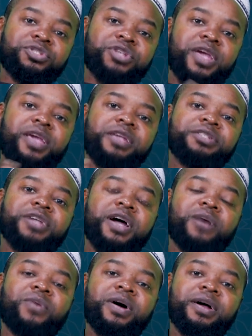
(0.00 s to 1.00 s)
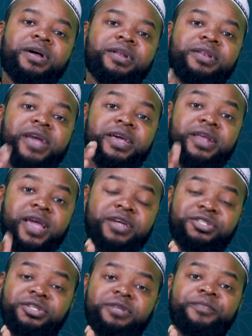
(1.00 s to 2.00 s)
change our
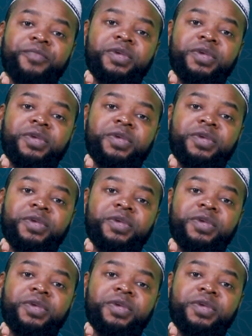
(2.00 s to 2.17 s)
direction,